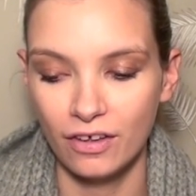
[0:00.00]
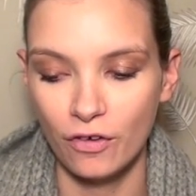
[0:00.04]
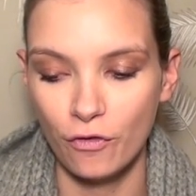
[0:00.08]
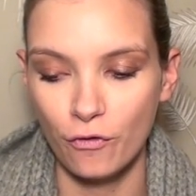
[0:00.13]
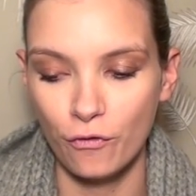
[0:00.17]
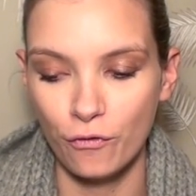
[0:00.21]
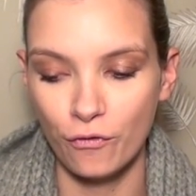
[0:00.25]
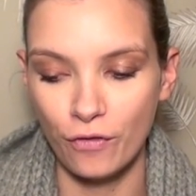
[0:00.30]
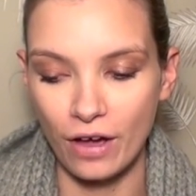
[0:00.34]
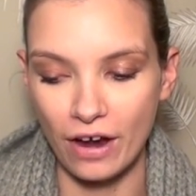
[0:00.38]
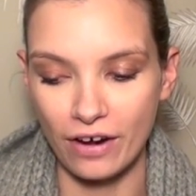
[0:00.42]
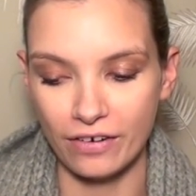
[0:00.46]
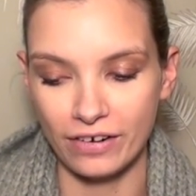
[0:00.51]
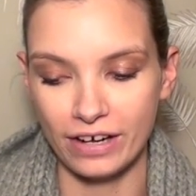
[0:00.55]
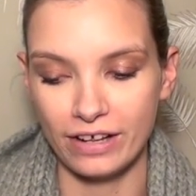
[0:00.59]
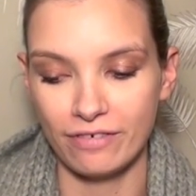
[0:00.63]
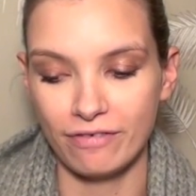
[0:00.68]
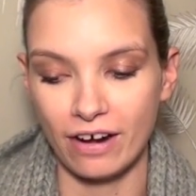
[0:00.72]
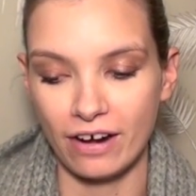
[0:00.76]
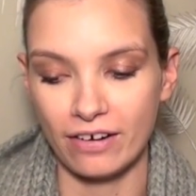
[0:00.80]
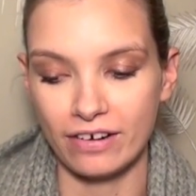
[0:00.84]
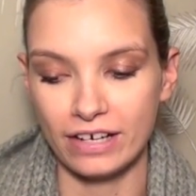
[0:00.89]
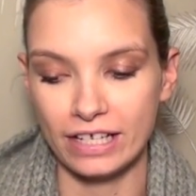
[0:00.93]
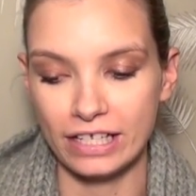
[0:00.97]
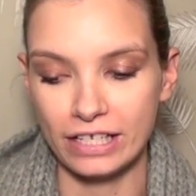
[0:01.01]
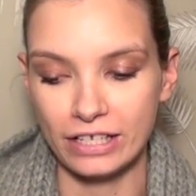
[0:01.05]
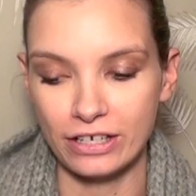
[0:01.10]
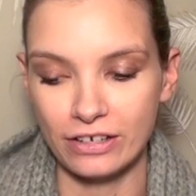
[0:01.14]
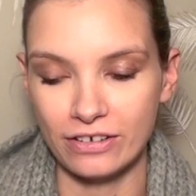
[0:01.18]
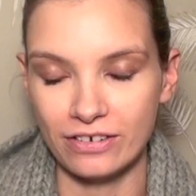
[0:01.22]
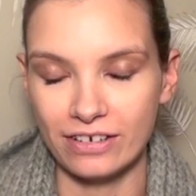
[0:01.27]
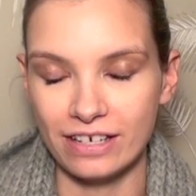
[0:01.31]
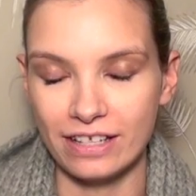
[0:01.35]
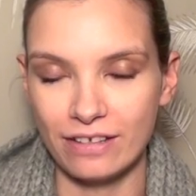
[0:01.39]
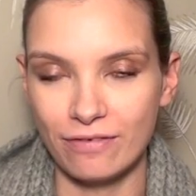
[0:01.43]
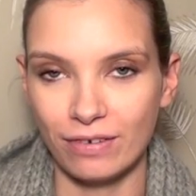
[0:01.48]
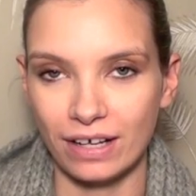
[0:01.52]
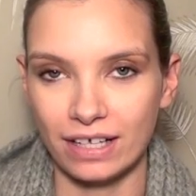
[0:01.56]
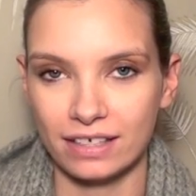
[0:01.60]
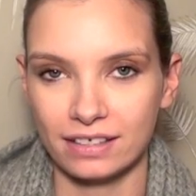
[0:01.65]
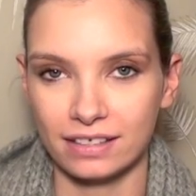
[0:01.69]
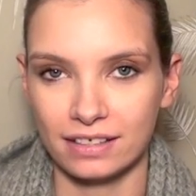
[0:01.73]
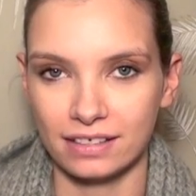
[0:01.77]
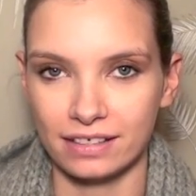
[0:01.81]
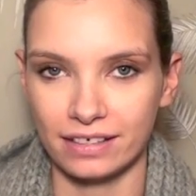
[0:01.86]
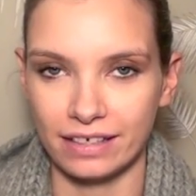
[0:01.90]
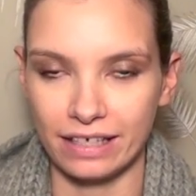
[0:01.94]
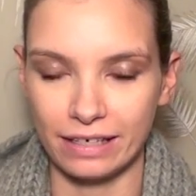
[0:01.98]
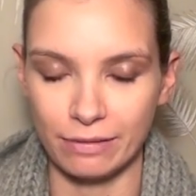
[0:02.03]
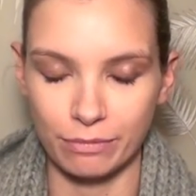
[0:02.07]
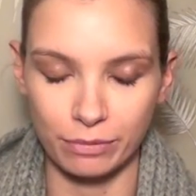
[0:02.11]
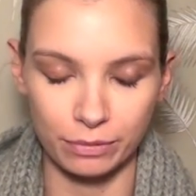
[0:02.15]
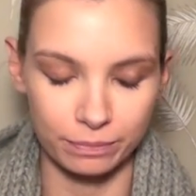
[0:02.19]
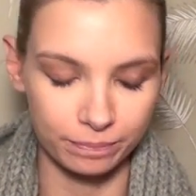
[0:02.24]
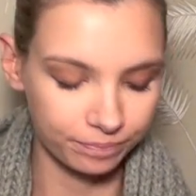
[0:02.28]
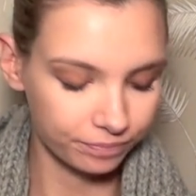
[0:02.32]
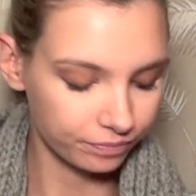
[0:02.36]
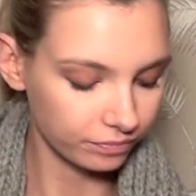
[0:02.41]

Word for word: very, very cutely fast asleep.